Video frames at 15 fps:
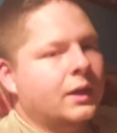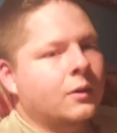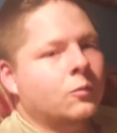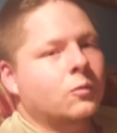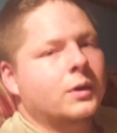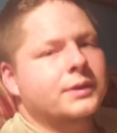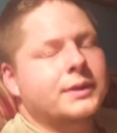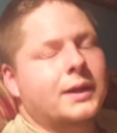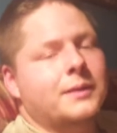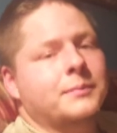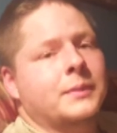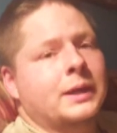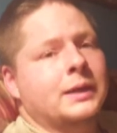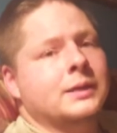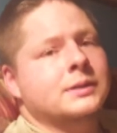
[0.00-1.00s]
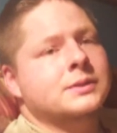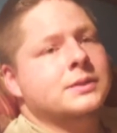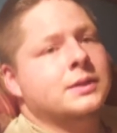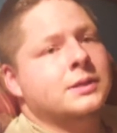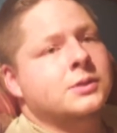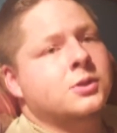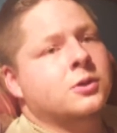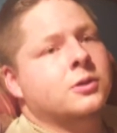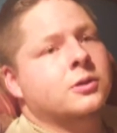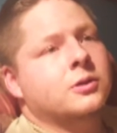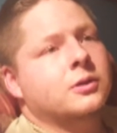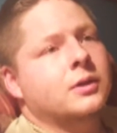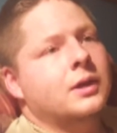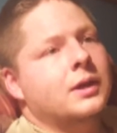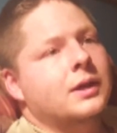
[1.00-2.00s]
And what that means is
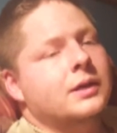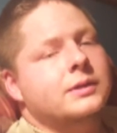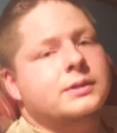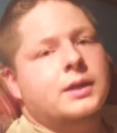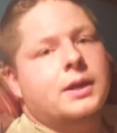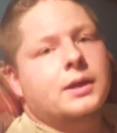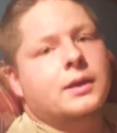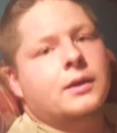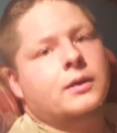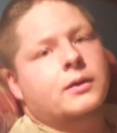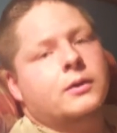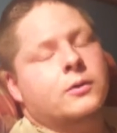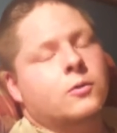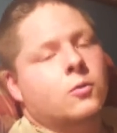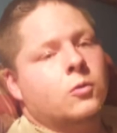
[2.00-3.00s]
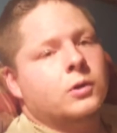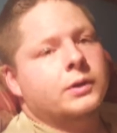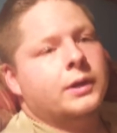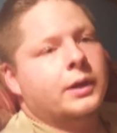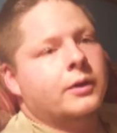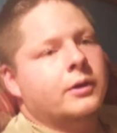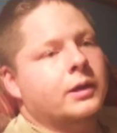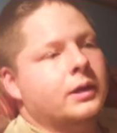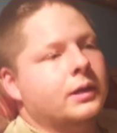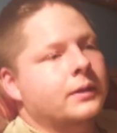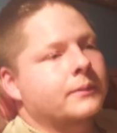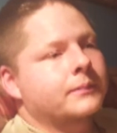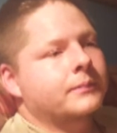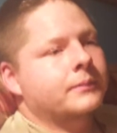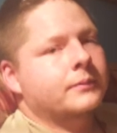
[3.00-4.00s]
you're taking an
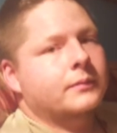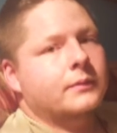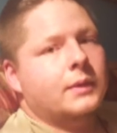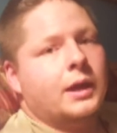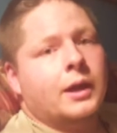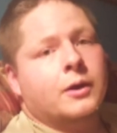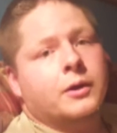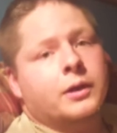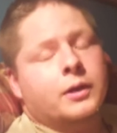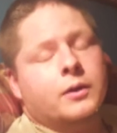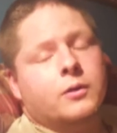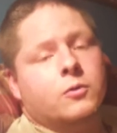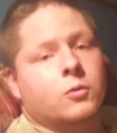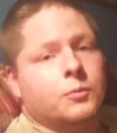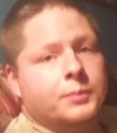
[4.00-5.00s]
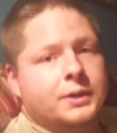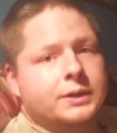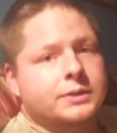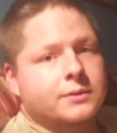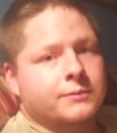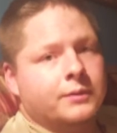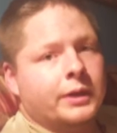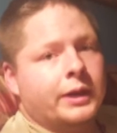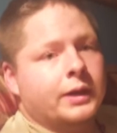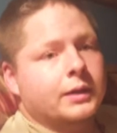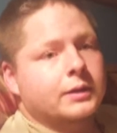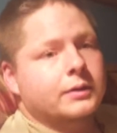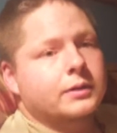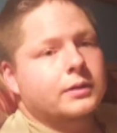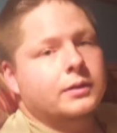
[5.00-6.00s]
ordinary area or piece of
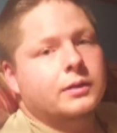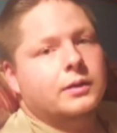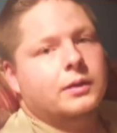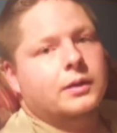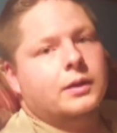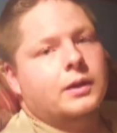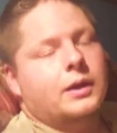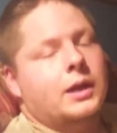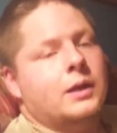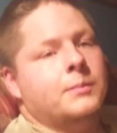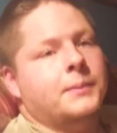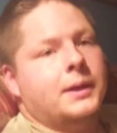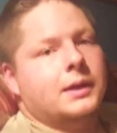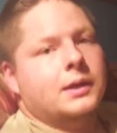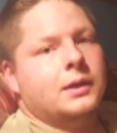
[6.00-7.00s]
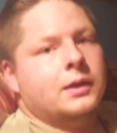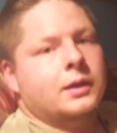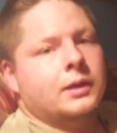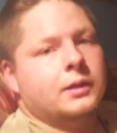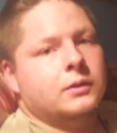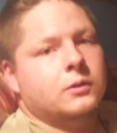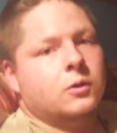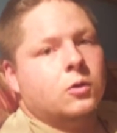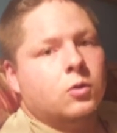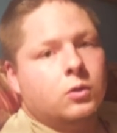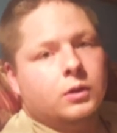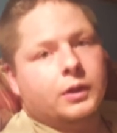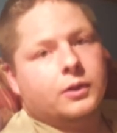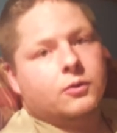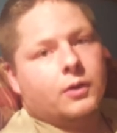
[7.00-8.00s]
land and making it
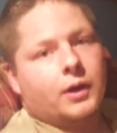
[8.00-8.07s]
holy